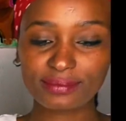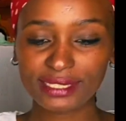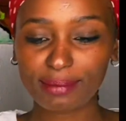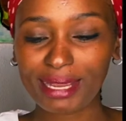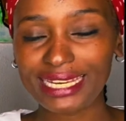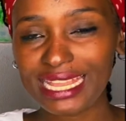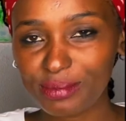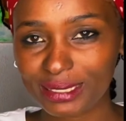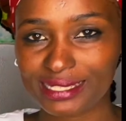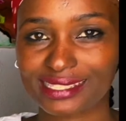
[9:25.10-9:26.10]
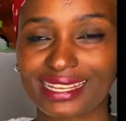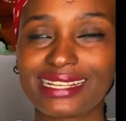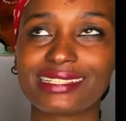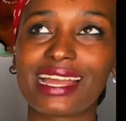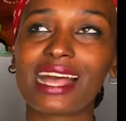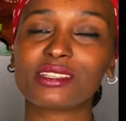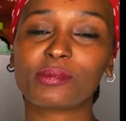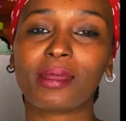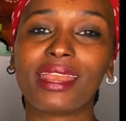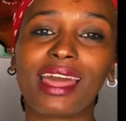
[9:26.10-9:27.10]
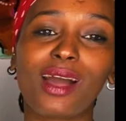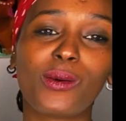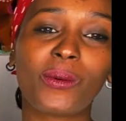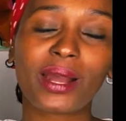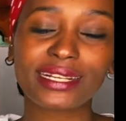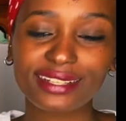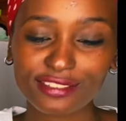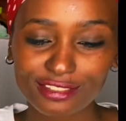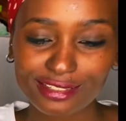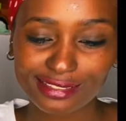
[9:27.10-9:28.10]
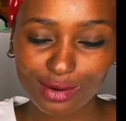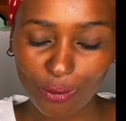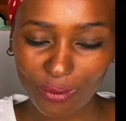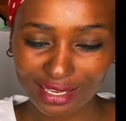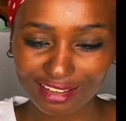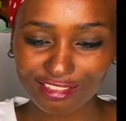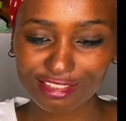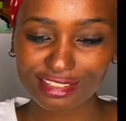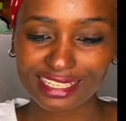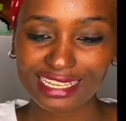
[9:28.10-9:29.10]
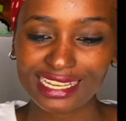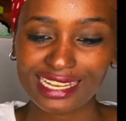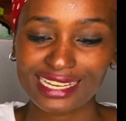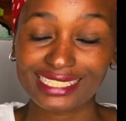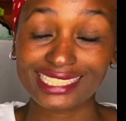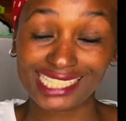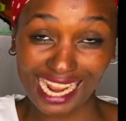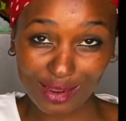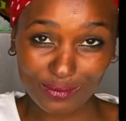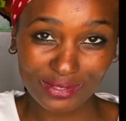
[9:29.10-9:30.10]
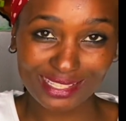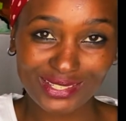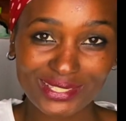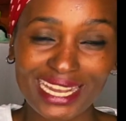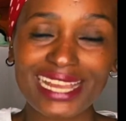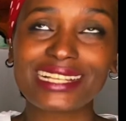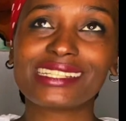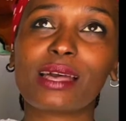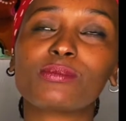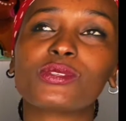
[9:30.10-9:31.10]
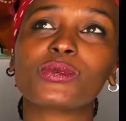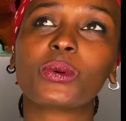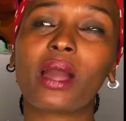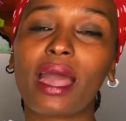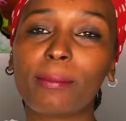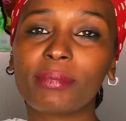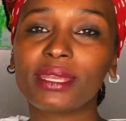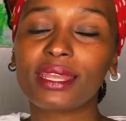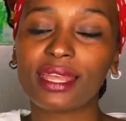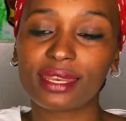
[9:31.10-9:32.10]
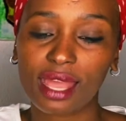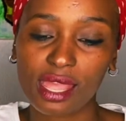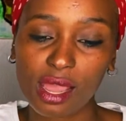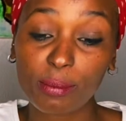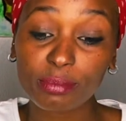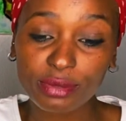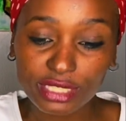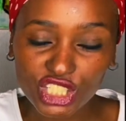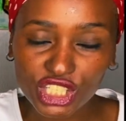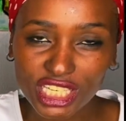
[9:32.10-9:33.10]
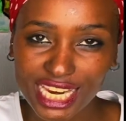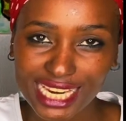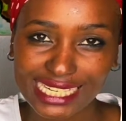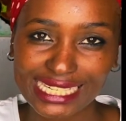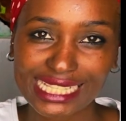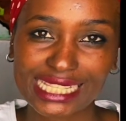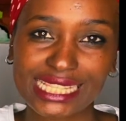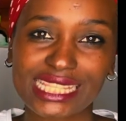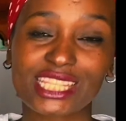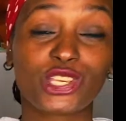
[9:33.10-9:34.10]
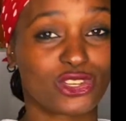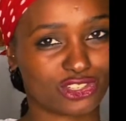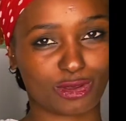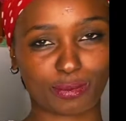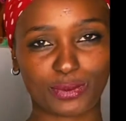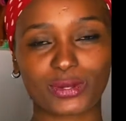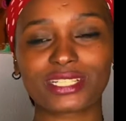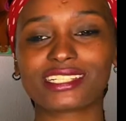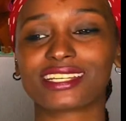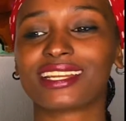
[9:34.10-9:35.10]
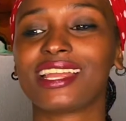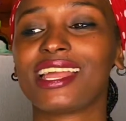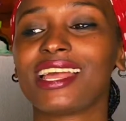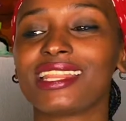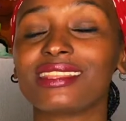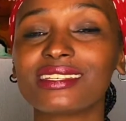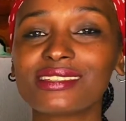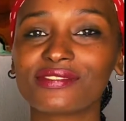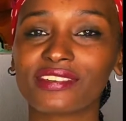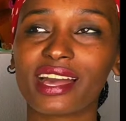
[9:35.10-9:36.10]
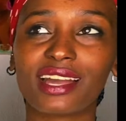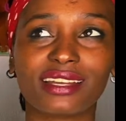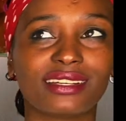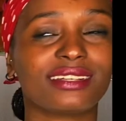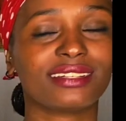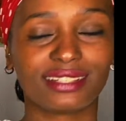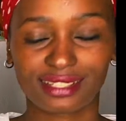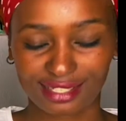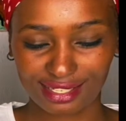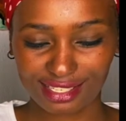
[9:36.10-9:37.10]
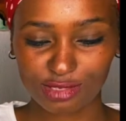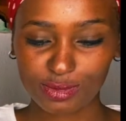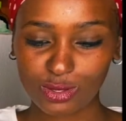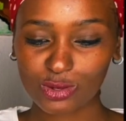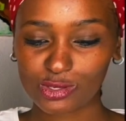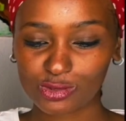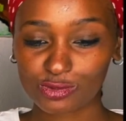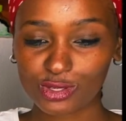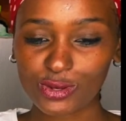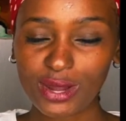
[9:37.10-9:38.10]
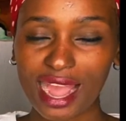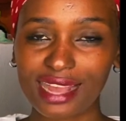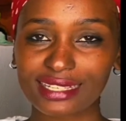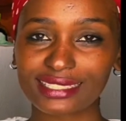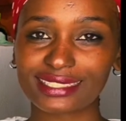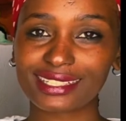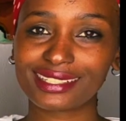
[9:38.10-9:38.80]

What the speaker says: my neighbors, it has been a wonderful time with you guys. I'm so happy, and I appreciate your support this far. It's because of you, and